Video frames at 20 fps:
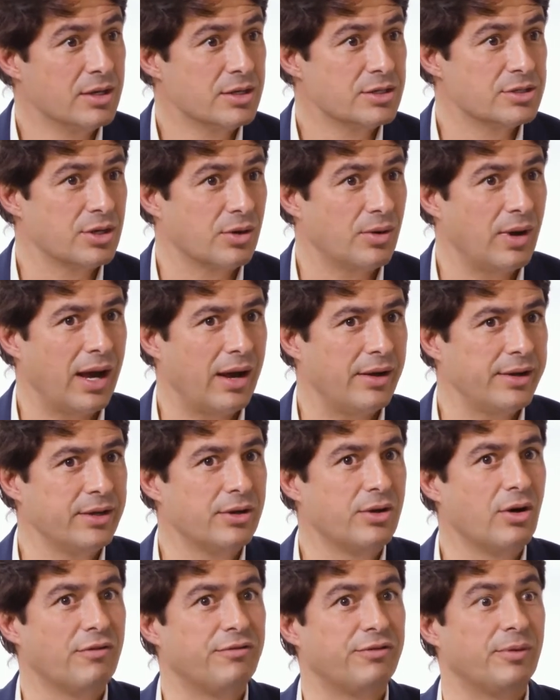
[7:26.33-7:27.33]
So how do you
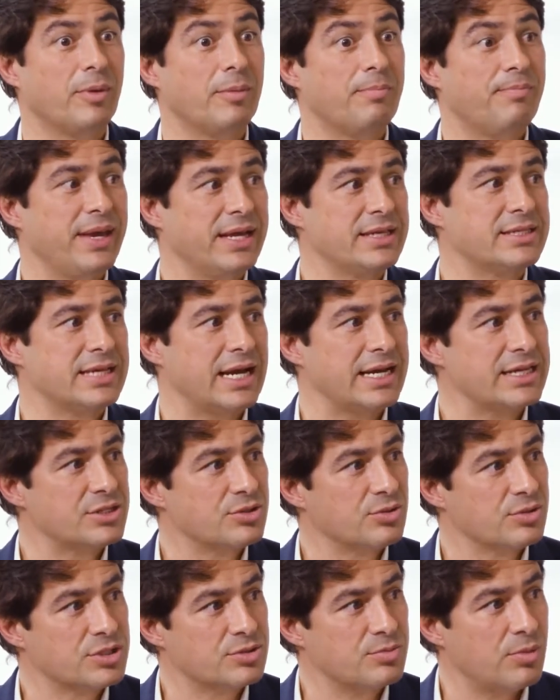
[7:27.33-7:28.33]
go from a big size
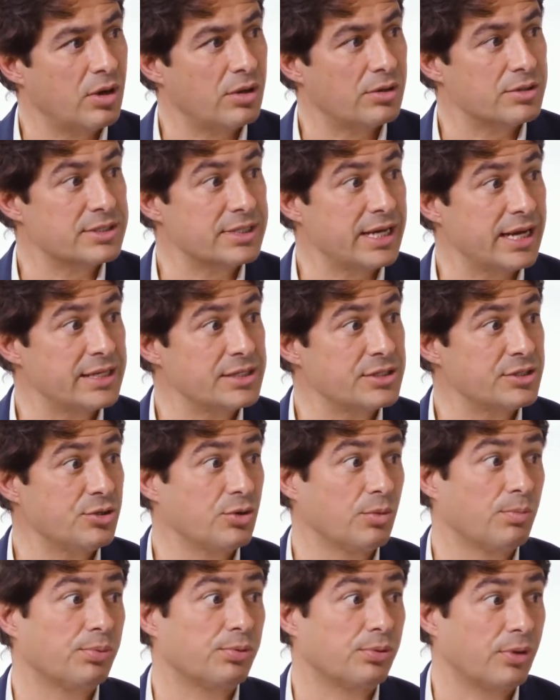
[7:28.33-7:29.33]
to a smaller size?
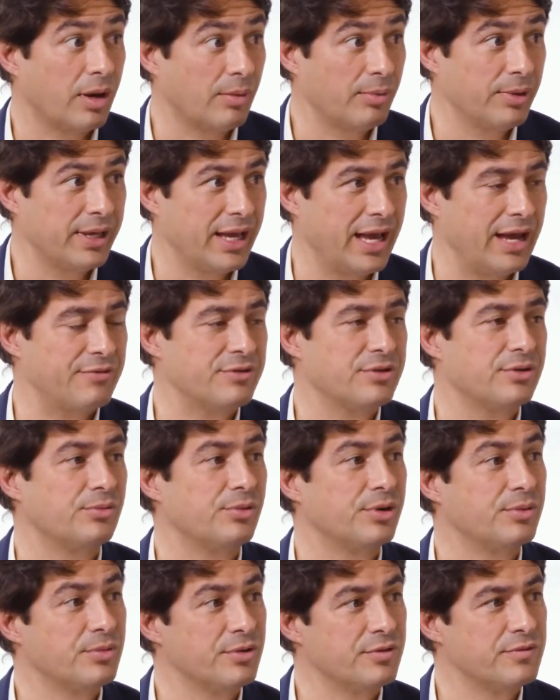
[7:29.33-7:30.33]
You'll probably have to
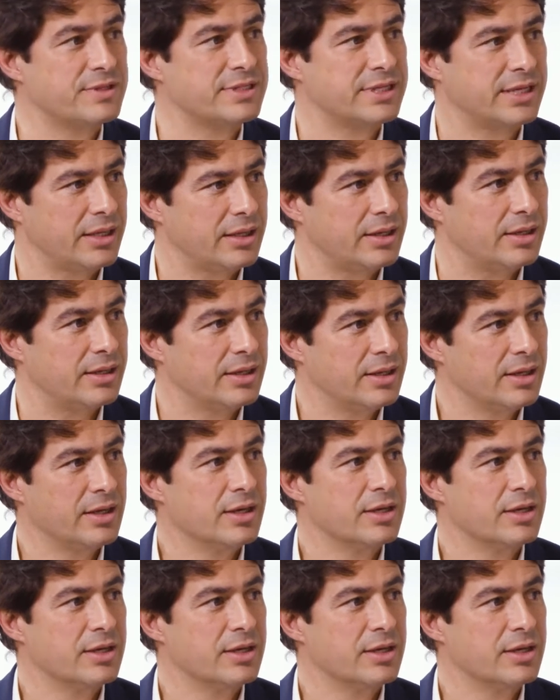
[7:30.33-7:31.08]
remove skin.